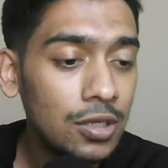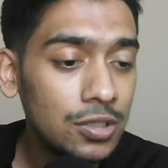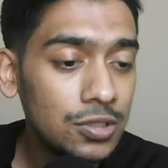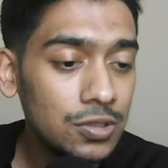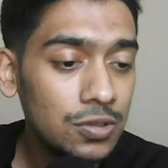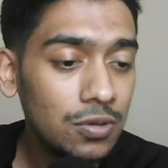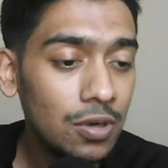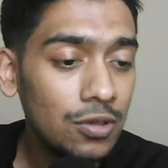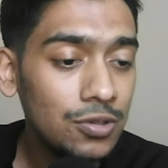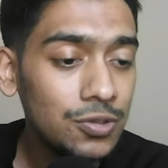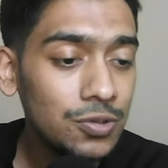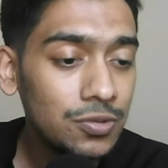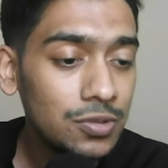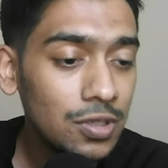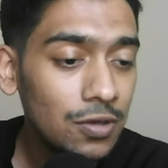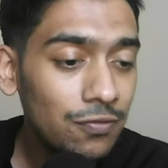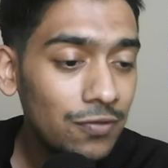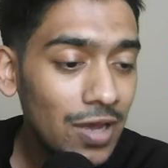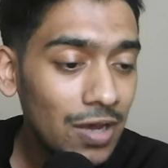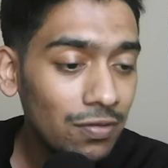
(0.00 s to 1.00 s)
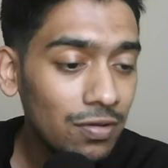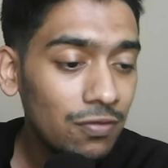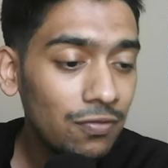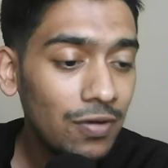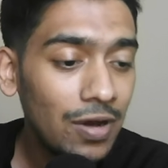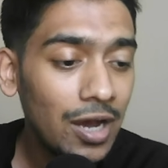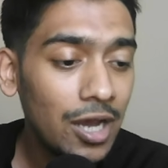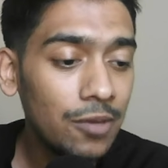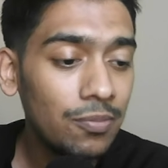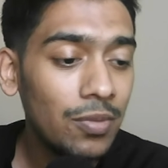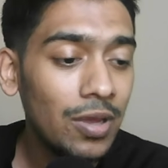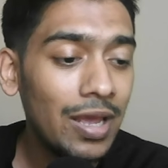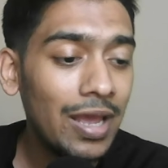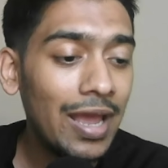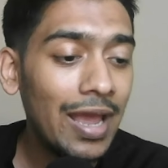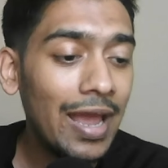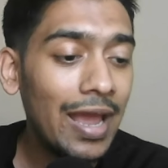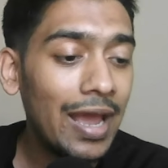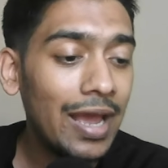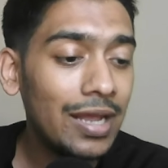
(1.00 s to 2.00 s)
So I'll choose the Fable 5,
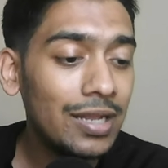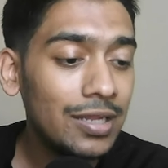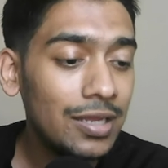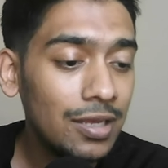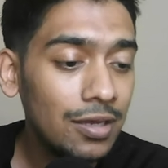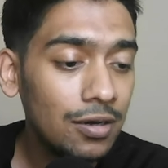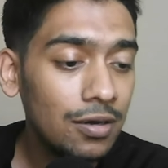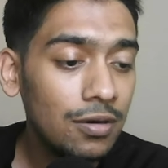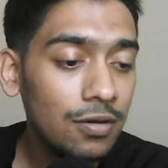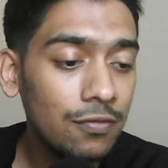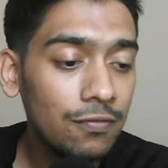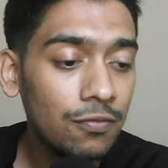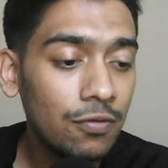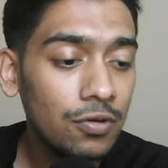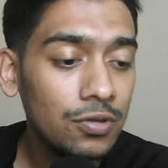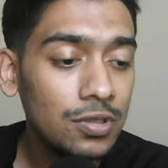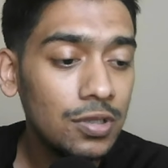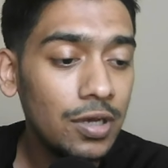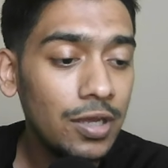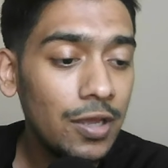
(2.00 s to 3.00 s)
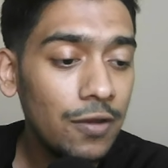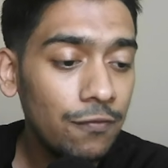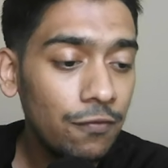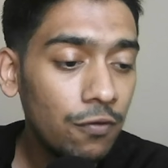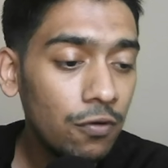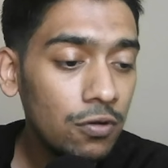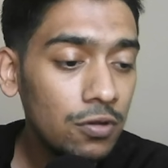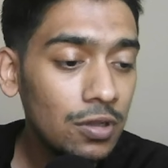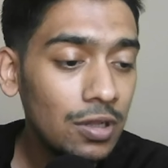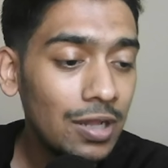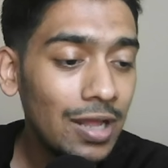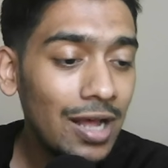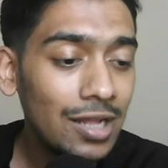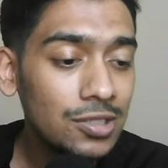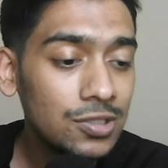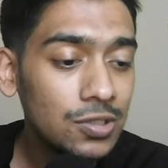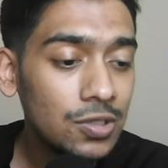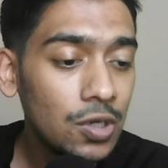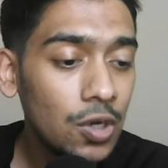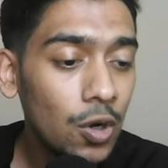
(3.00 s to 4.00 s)
and here for the effort,
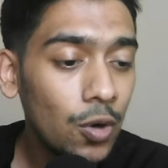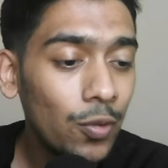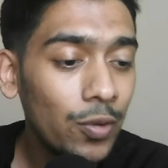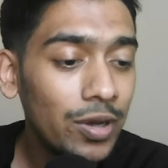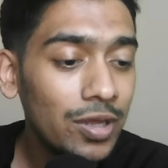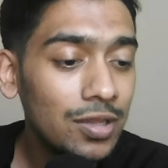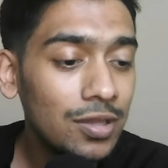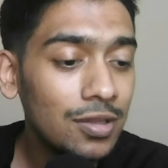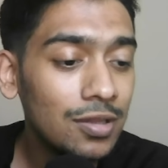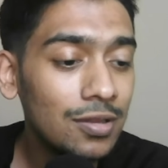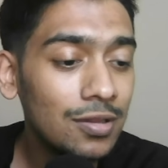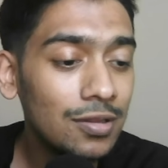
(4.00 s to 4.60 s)
let's go with